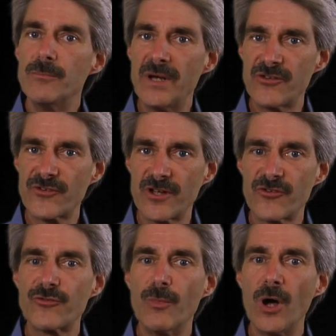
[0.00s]
based on a
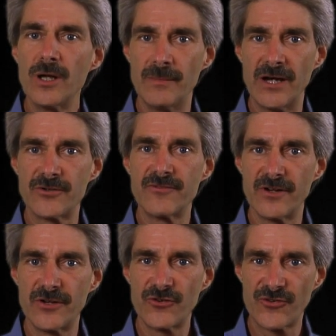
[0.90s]
small amount of
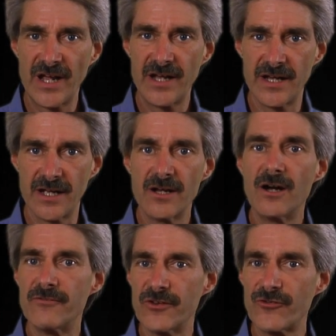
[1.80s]
understanding
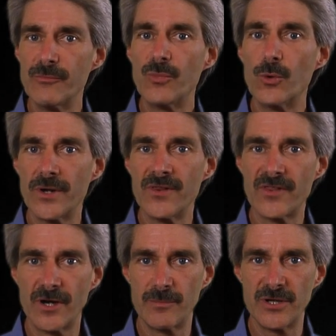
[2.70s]
of this important
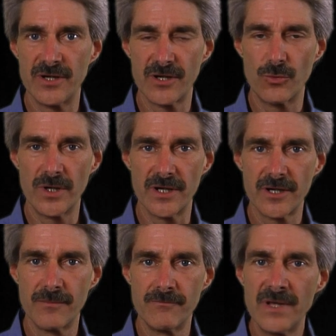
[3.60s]
therapeutic work.